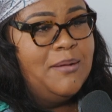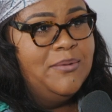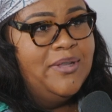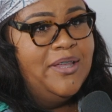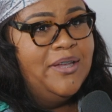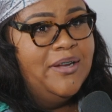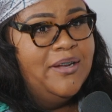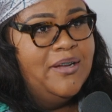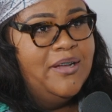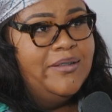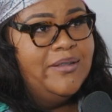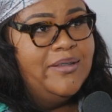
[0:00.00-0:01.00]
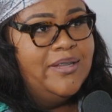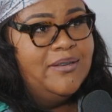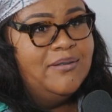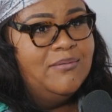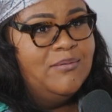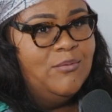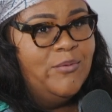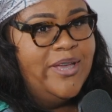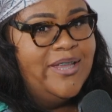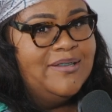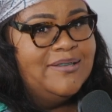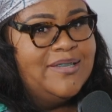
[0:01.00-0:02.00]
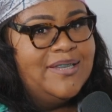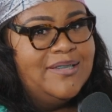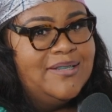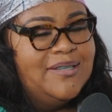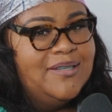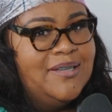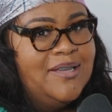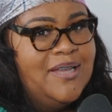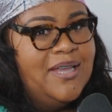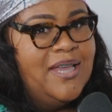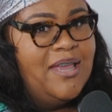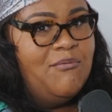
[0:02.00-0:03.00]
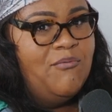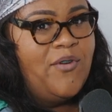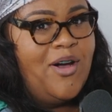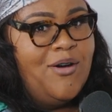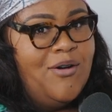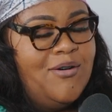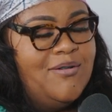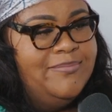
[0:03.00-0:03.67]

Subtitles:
of year other than wedding season in fall.